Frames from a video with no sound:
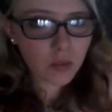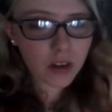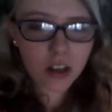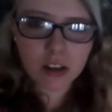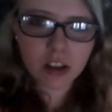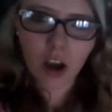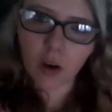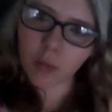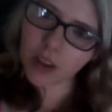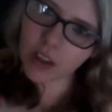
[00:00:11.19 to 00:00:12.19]
We're going to
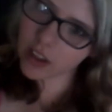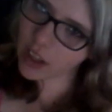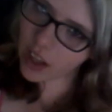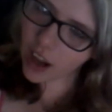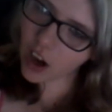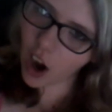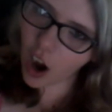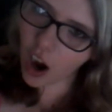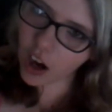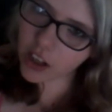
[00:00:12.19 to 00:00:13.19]
go be looking at
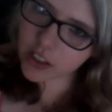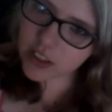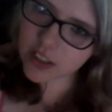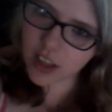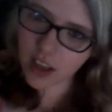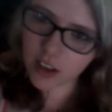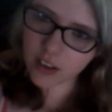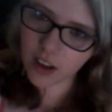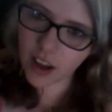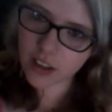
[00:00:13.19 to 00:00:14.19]
cars
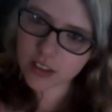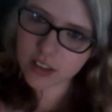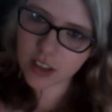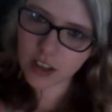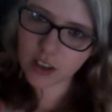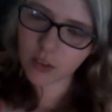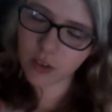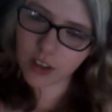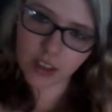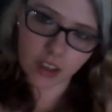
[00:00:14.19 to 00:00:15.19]
and uh, seeing if
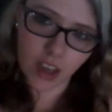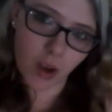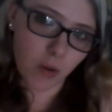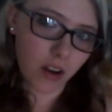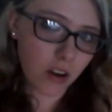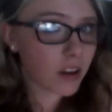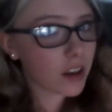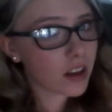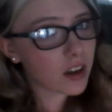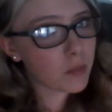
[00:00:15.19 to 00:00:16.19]
we can get one or
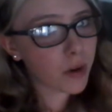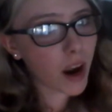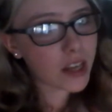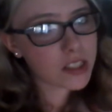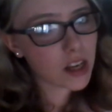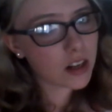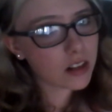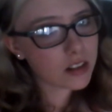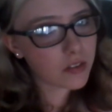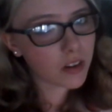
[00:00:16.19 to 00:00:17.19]
get a good price on
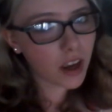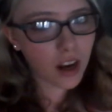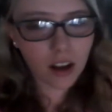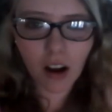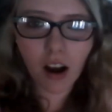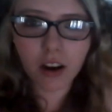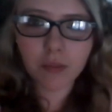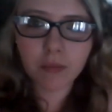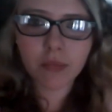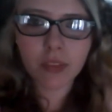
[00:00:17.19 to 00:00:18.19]
a different kind of car.